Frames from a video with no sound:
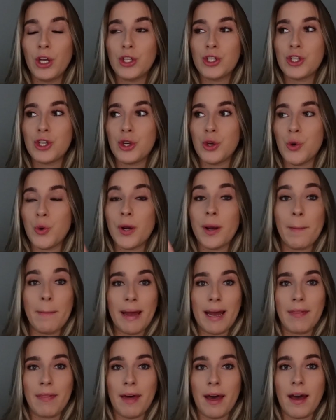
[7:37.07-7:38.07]
to
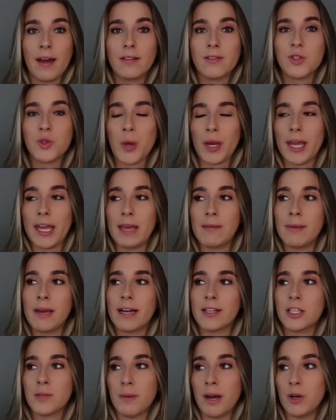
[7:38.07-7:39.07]
combat that so I can get
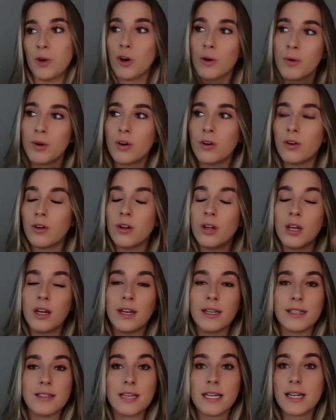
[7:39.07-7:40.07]
back to my normal
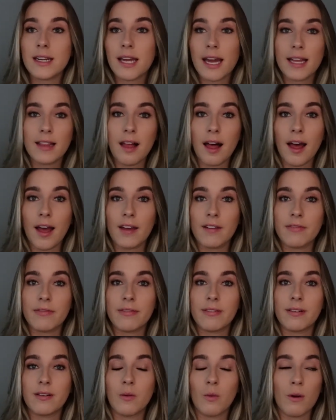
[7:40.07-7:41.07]
day-to-day life,